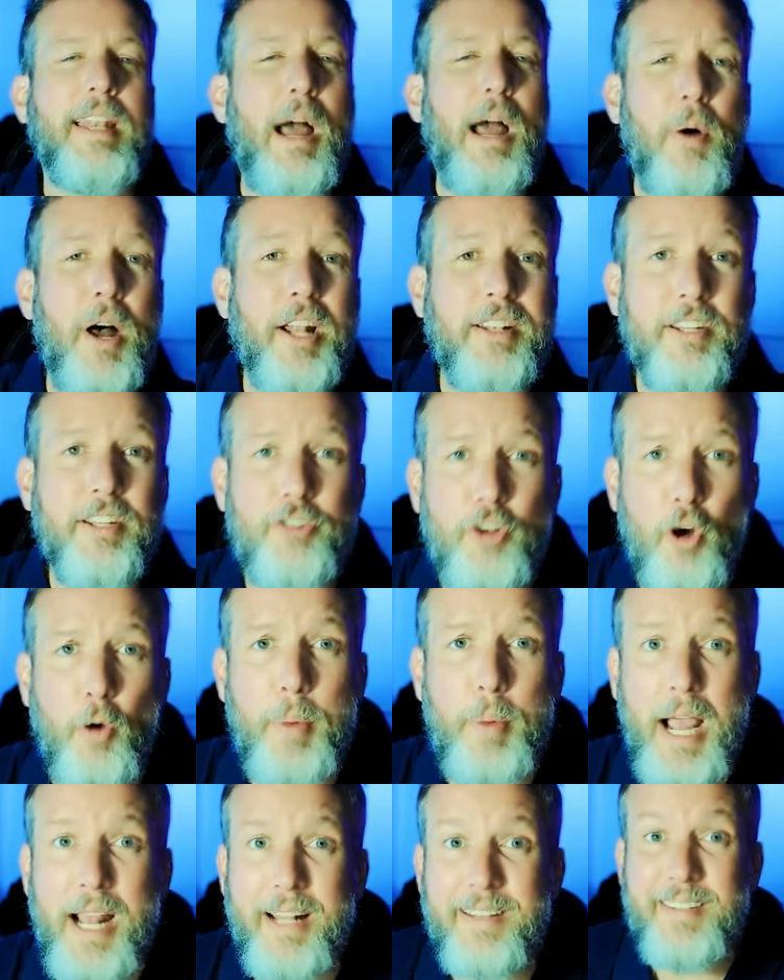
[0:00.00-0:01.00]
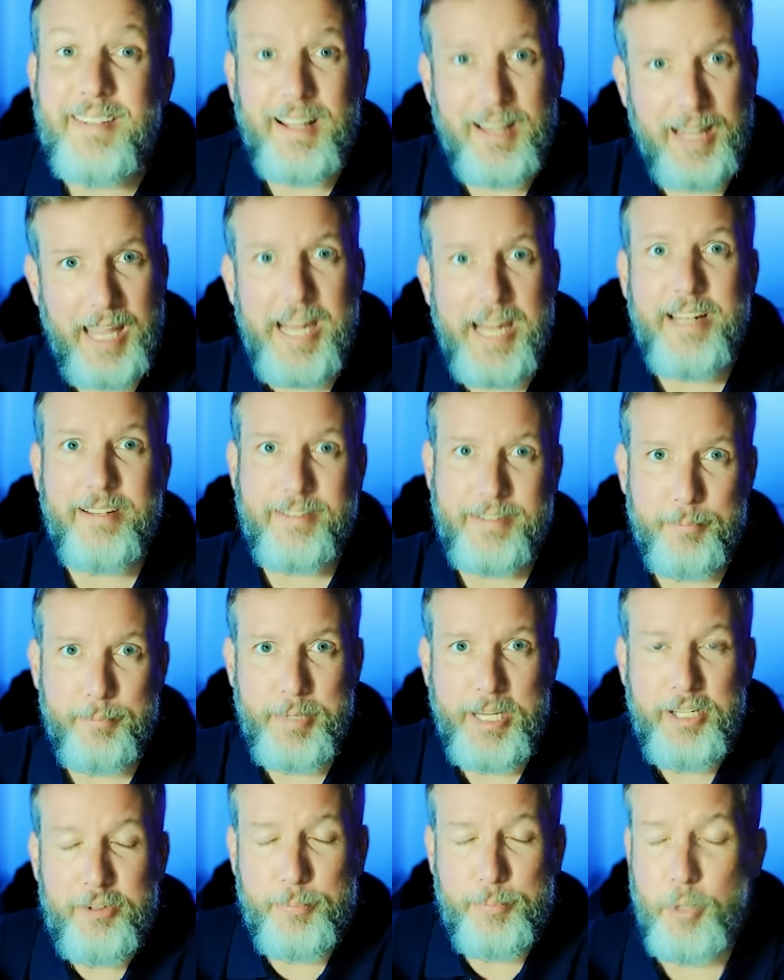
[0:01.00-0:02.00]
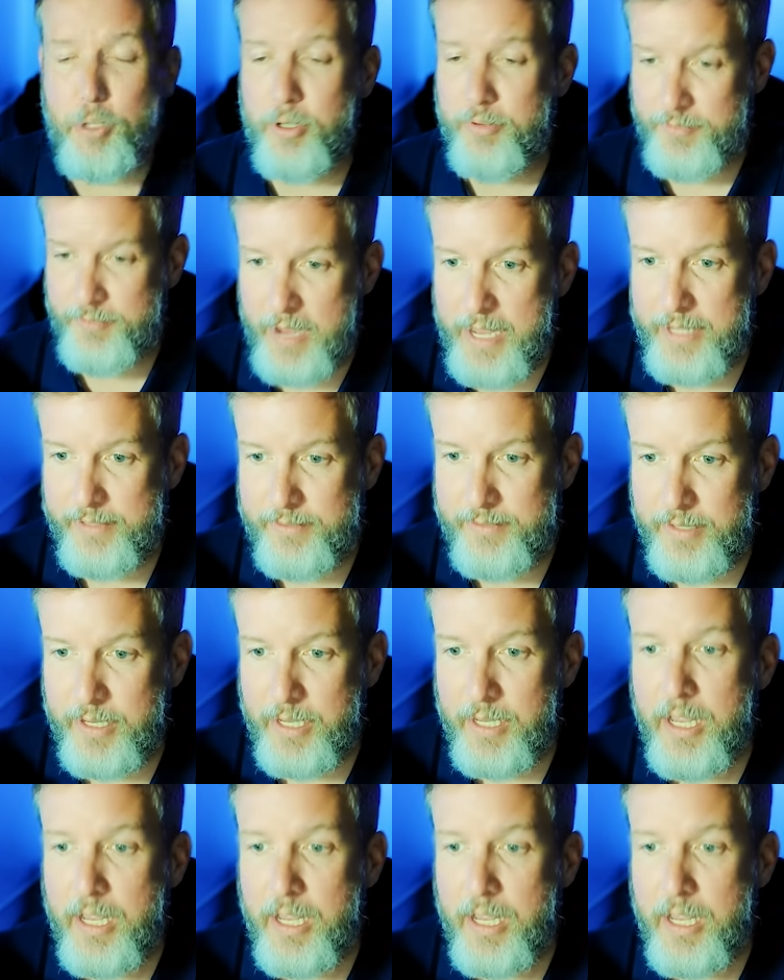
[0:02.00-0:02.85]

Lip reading: Now on to Joe Biden's latest impeachable offense.